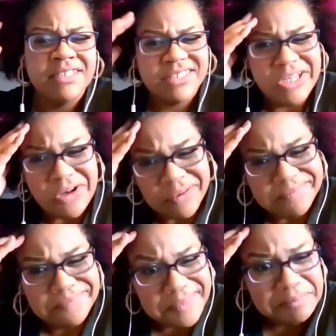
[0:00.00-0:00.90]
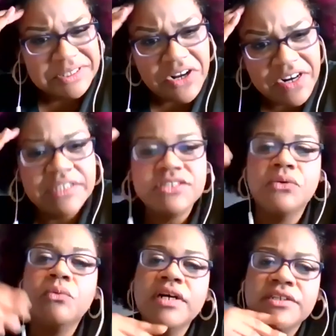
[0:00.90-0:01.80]
So I'm starting
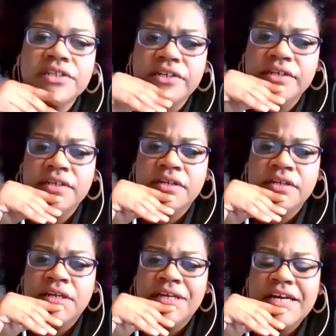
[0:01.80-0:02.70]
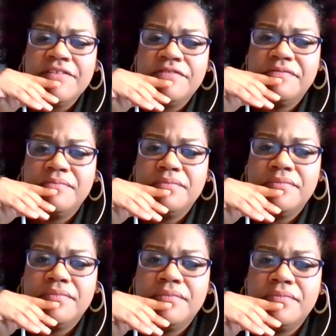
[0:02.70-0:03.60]
to wonder if
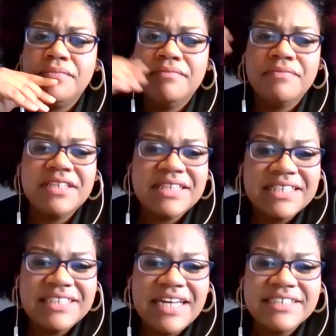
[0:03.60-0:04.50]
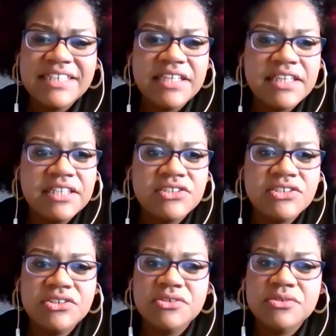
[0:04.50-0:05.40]
this has anything
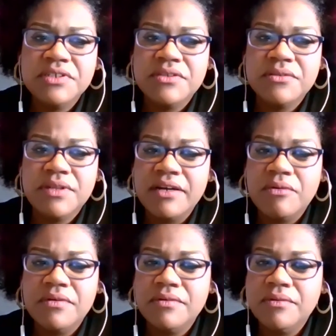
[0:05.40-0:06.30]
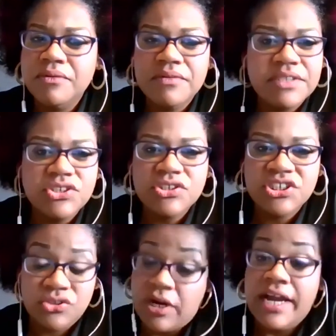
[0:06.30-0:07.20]
to do with like the
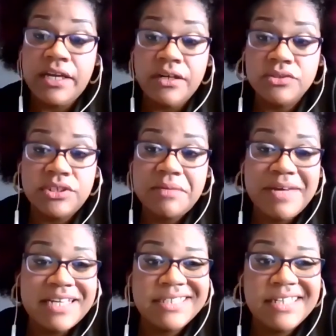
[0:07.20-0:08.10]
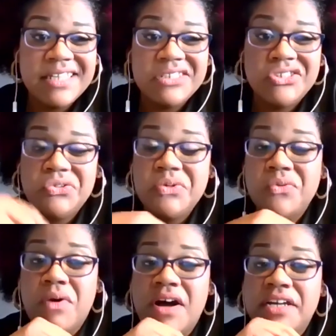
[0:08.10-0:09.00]
triangle shape has anything to do
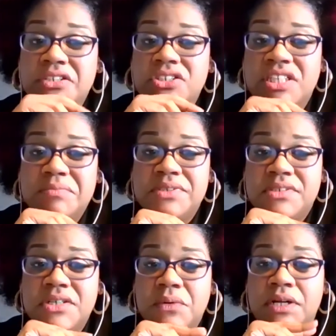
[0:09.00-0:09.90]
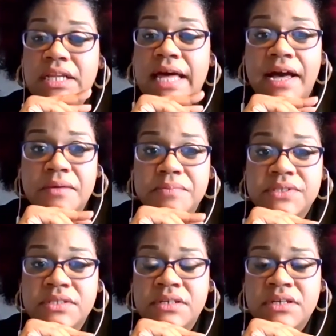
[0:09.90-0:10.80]
with why your shapes don't collapse.